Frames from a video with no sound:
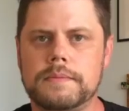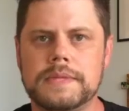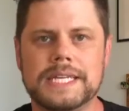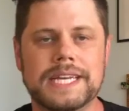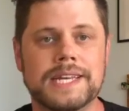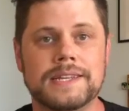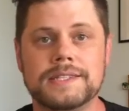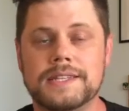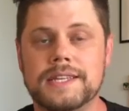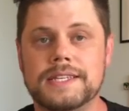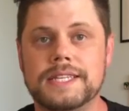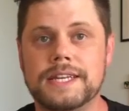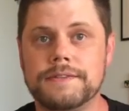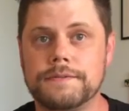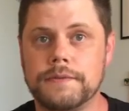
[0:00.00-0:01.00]
It is the
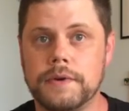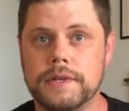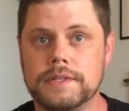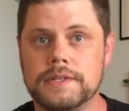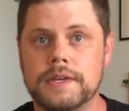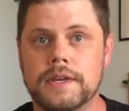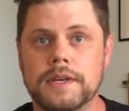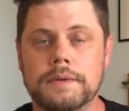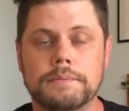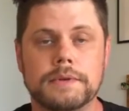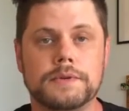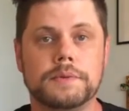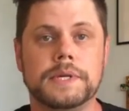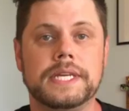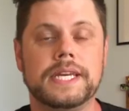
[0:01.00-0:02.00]
difference
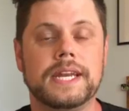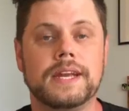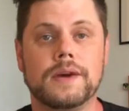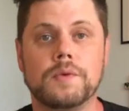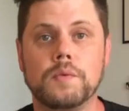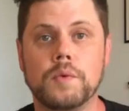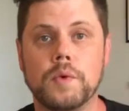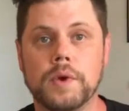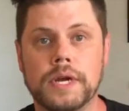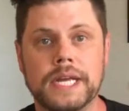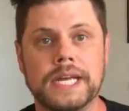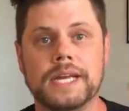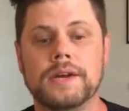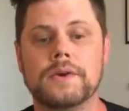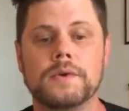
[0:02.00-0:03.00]
between getting a
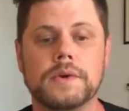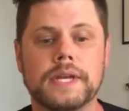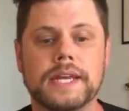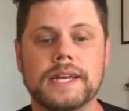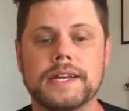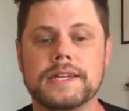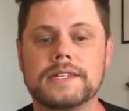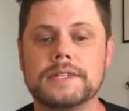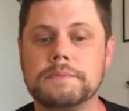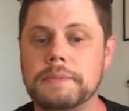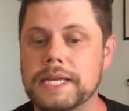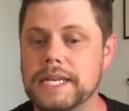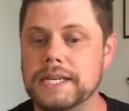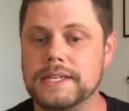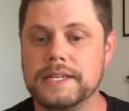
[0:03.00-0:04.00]
warning or getting a
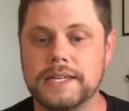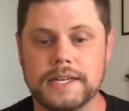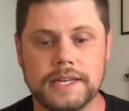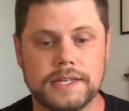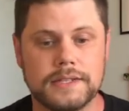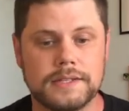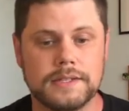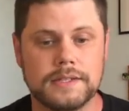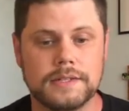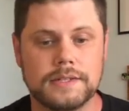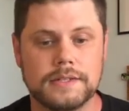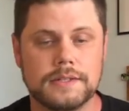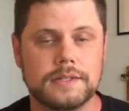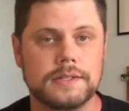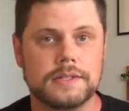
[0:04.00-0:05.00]
speeding ticket.
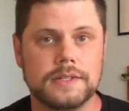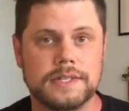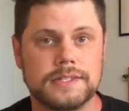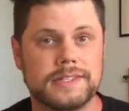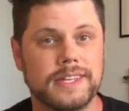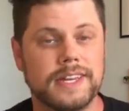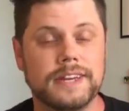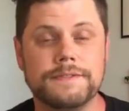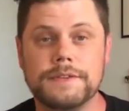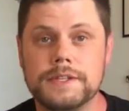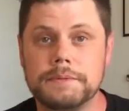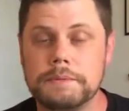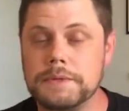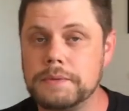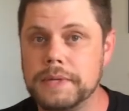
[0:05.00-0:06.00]
It's the
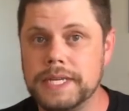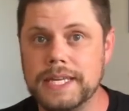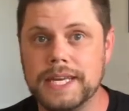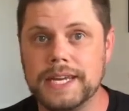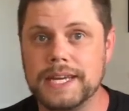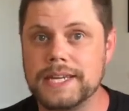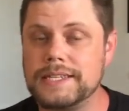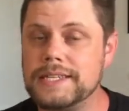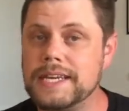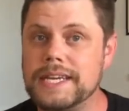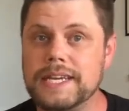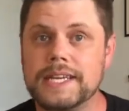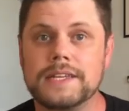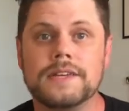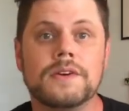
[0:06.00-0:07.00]
difference between getting a
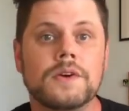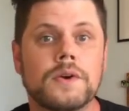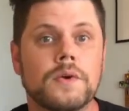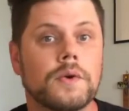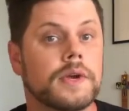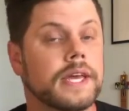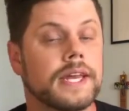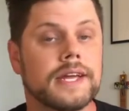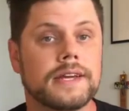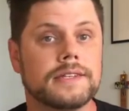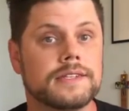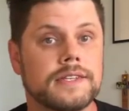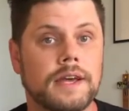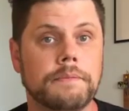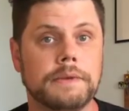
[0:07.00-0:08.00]
ticket or getting a
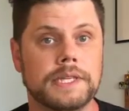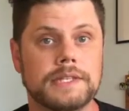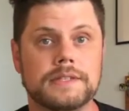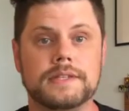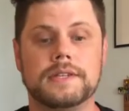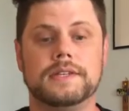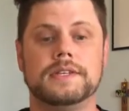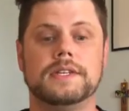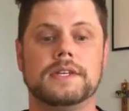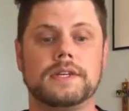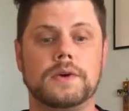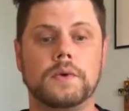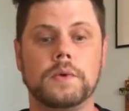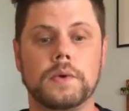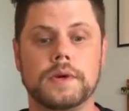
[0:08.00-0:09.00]
summons to
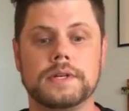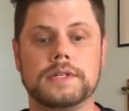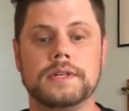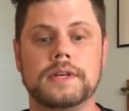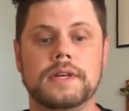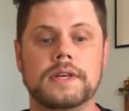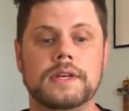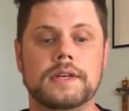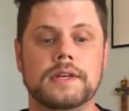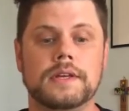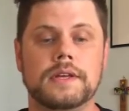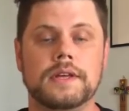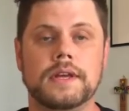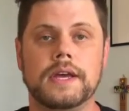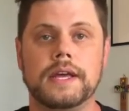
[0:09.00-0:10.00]
court.
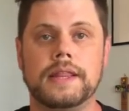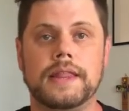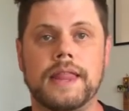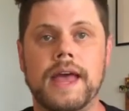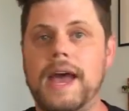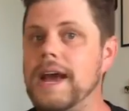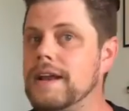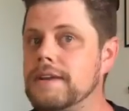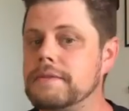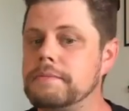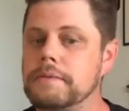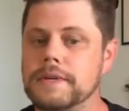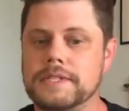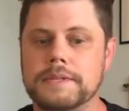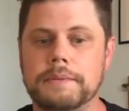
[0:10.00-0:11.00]
And that
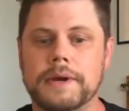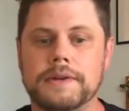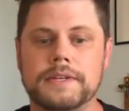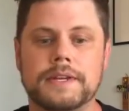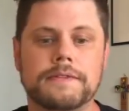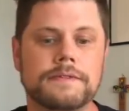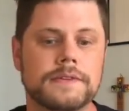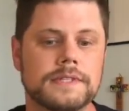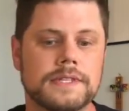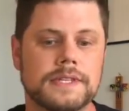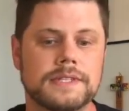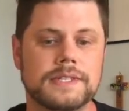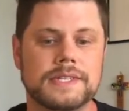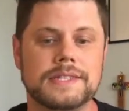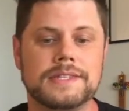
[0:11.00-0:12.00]
brings about
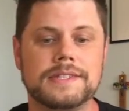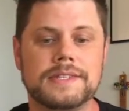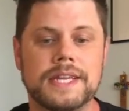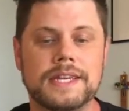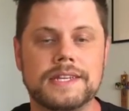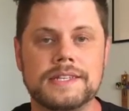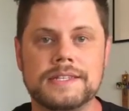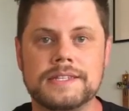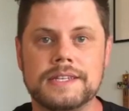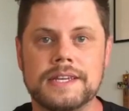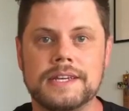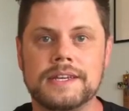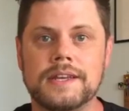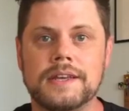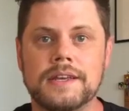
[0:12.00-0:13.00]
differences in
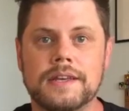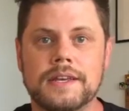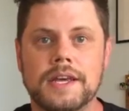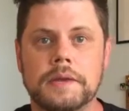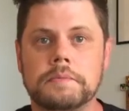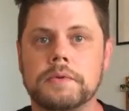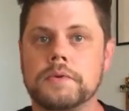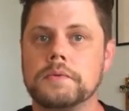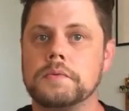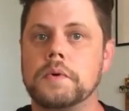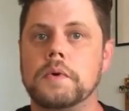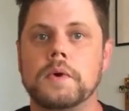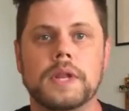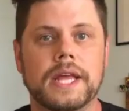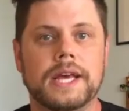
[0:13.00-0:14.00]
sentencing and
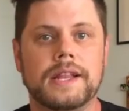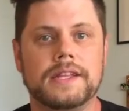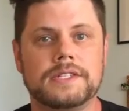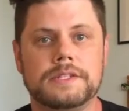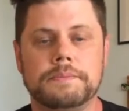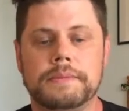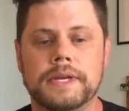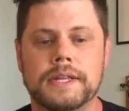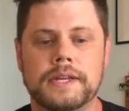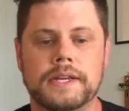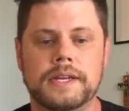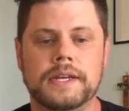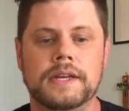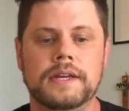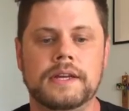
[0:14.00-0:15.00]
parole
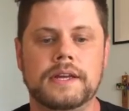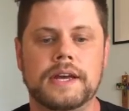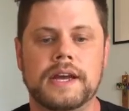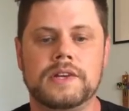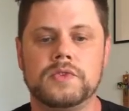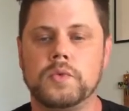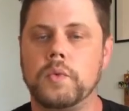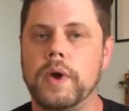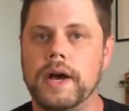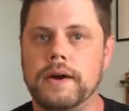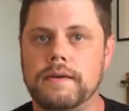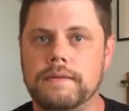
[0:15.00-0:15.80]
eligibility as well.